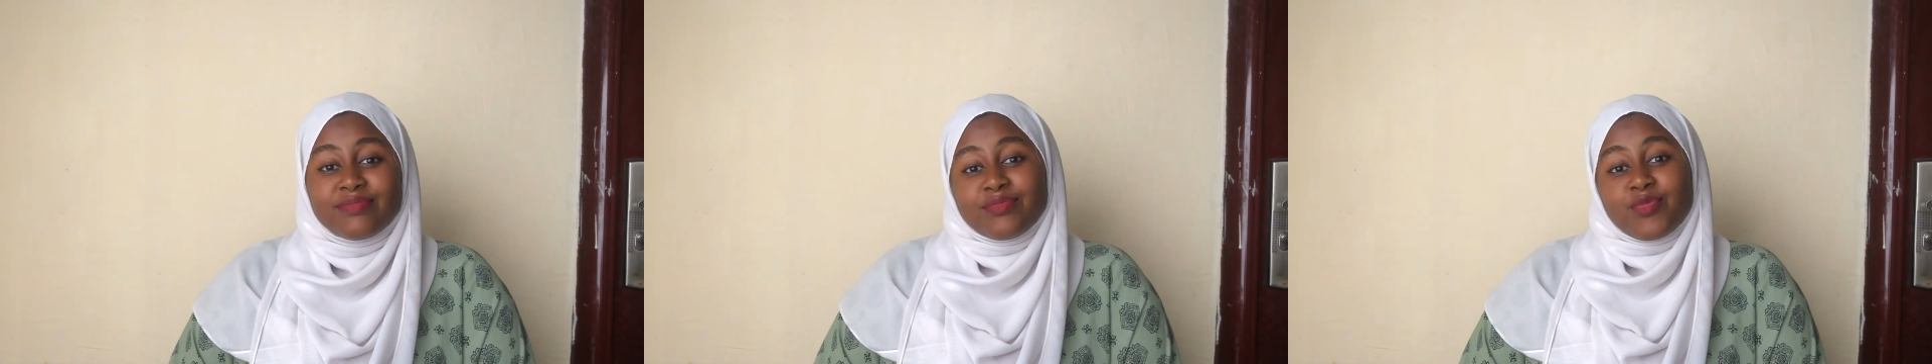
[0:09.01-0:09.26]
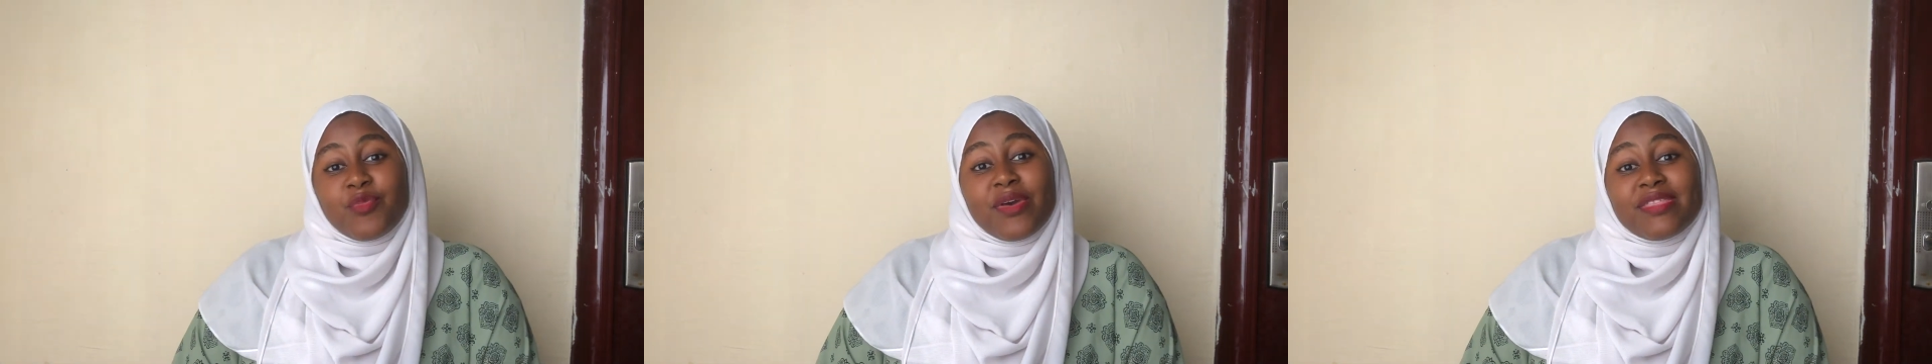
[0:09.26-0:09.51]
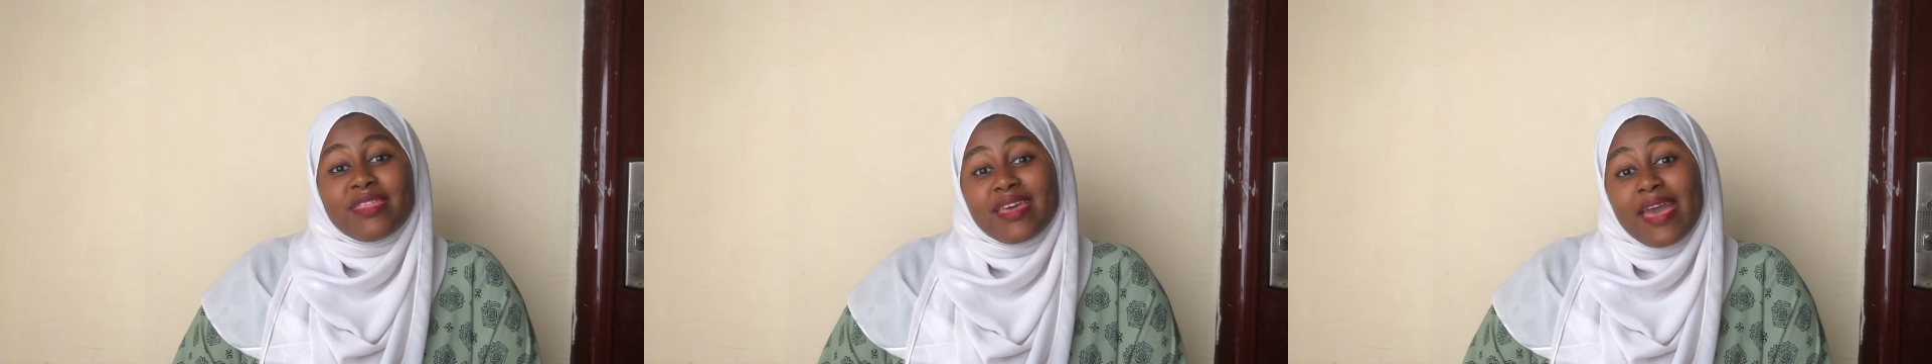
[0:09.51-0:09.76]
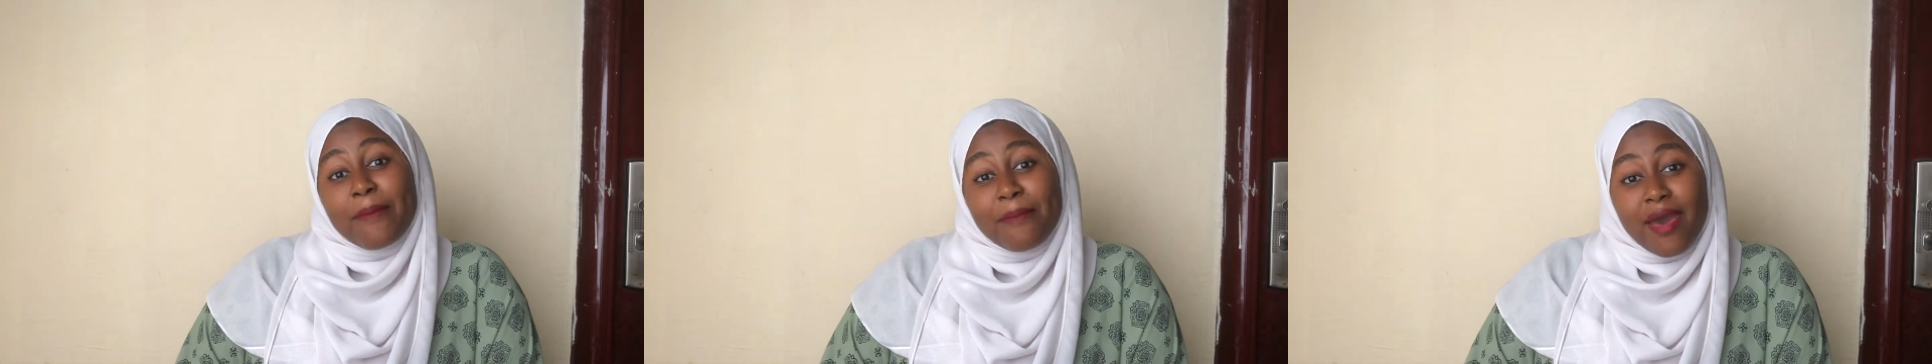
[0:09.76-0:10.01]
when they
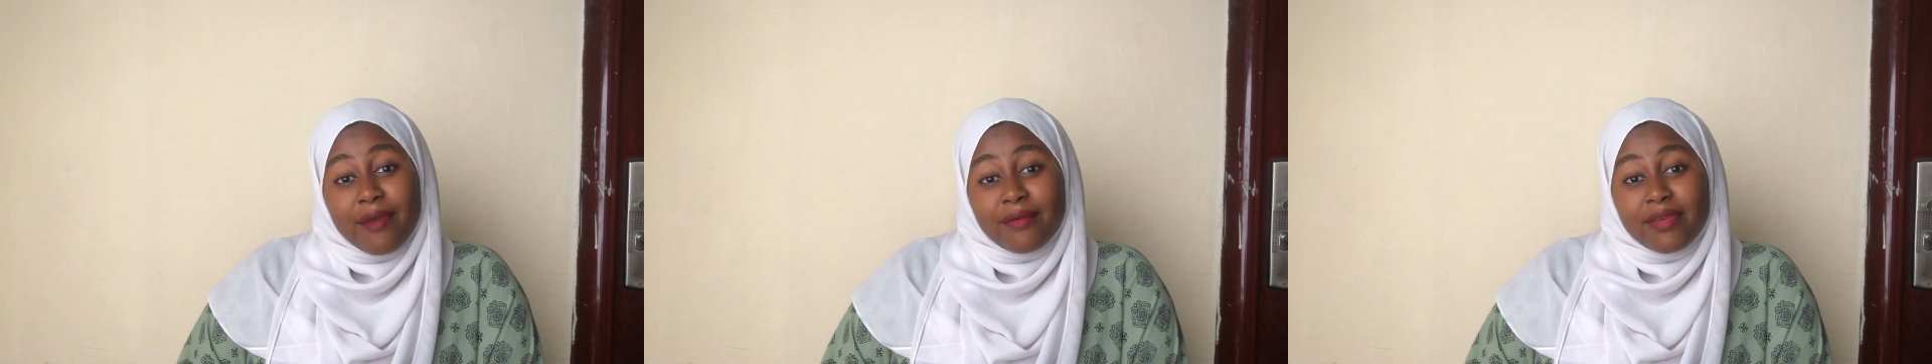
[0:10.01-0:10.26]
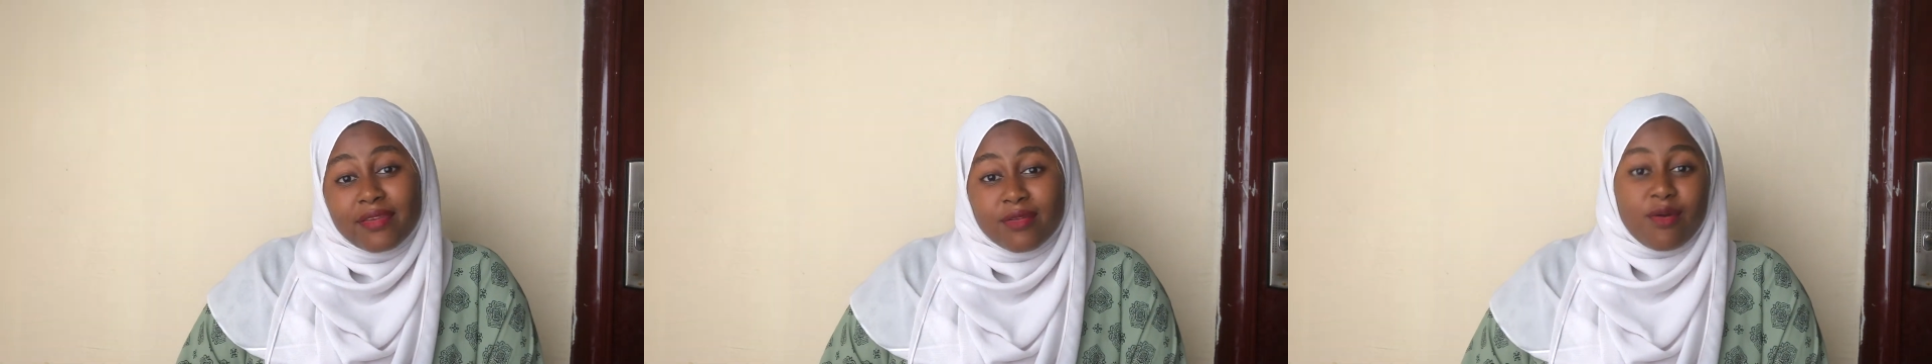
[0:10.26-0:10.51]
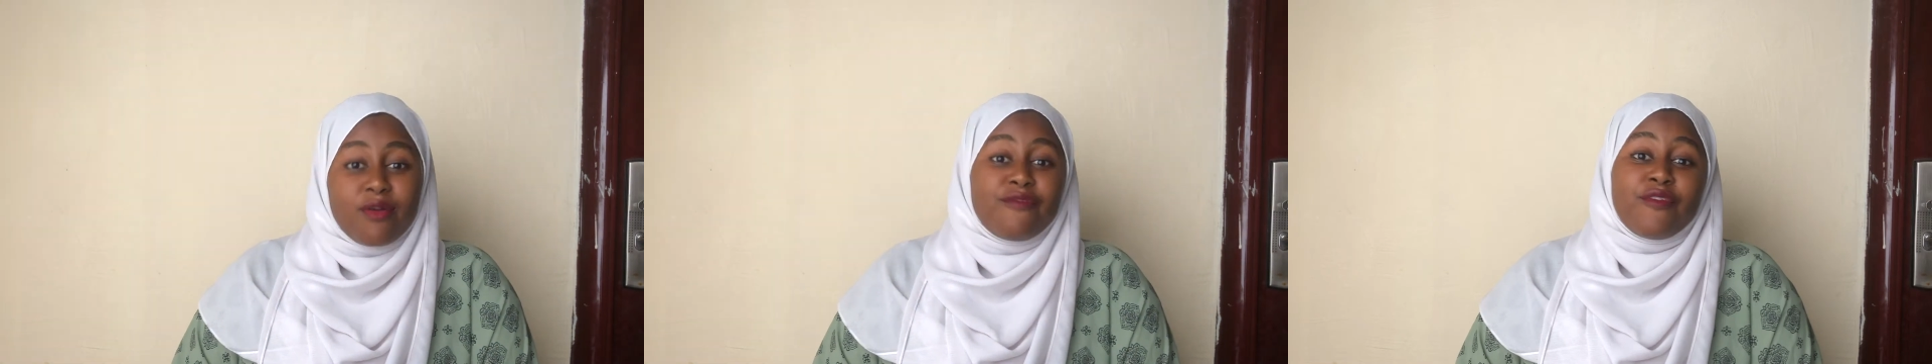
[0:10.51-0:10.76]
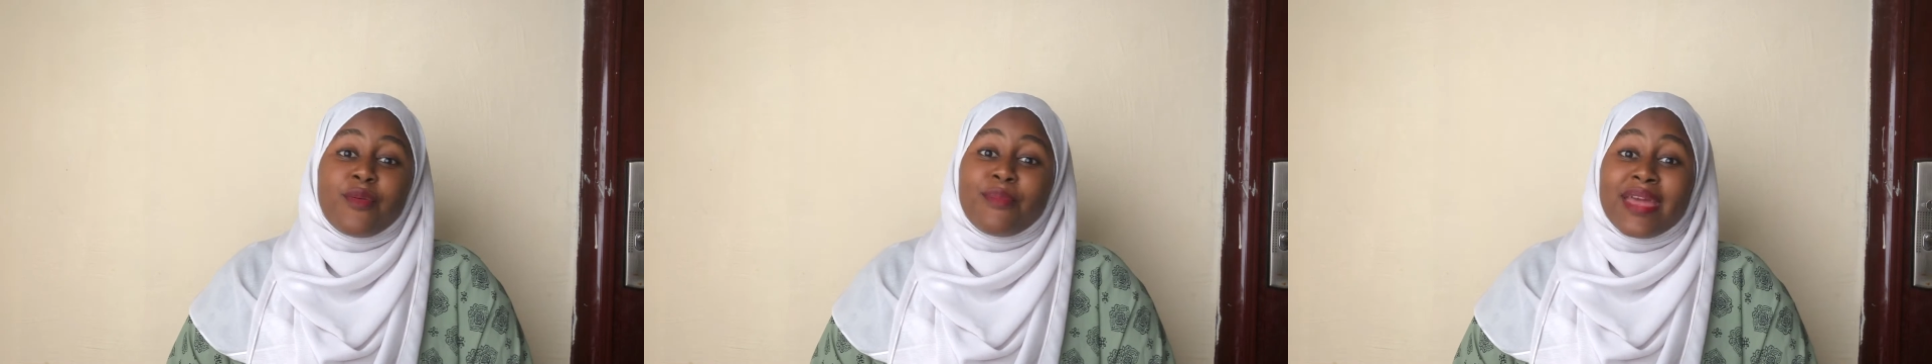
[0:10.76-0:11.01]
get married, or
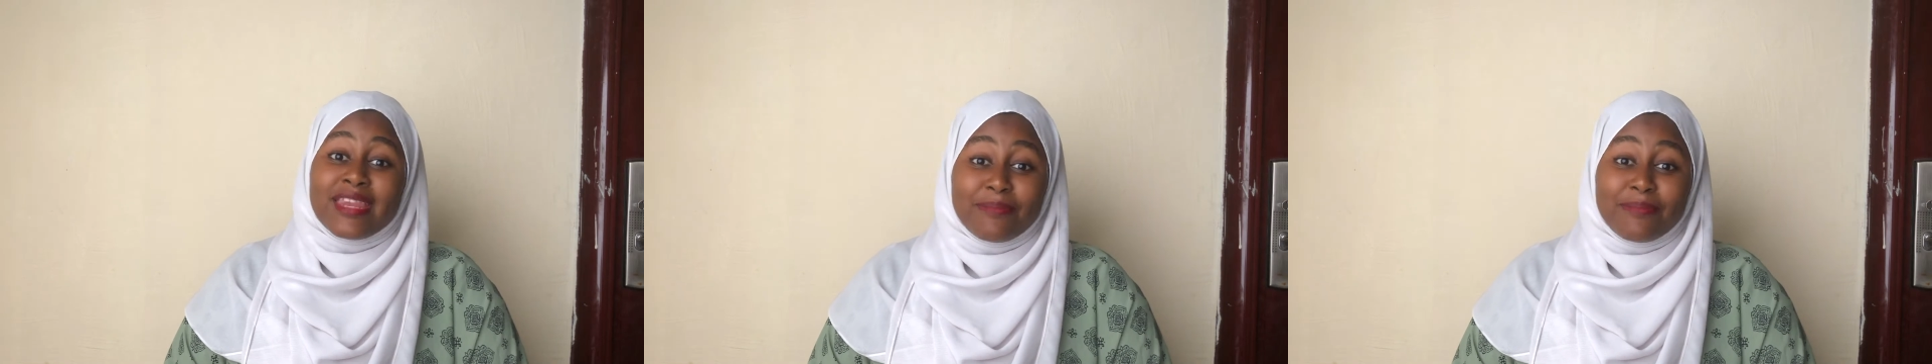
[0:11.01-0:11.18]
for many